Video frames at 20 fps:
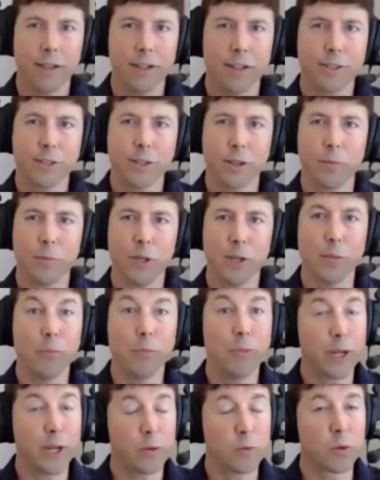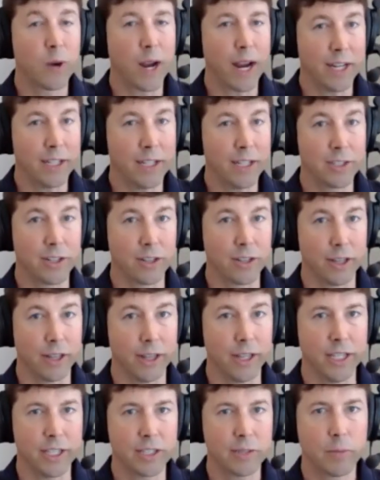going to be a big range on
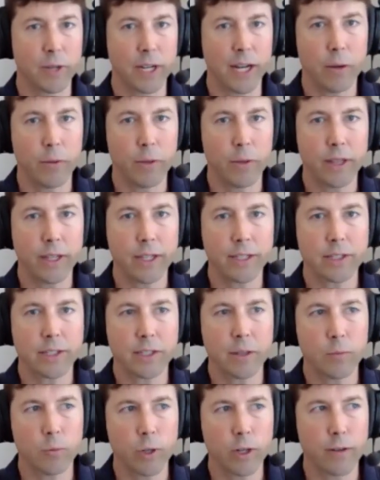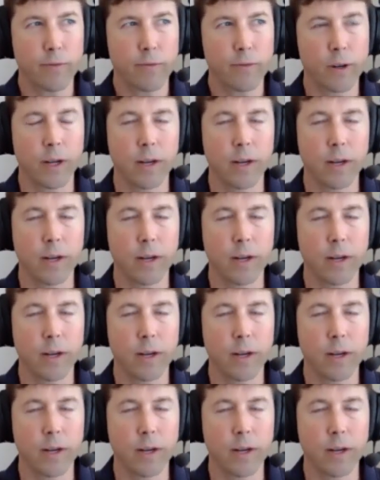this, but I would think somewhere from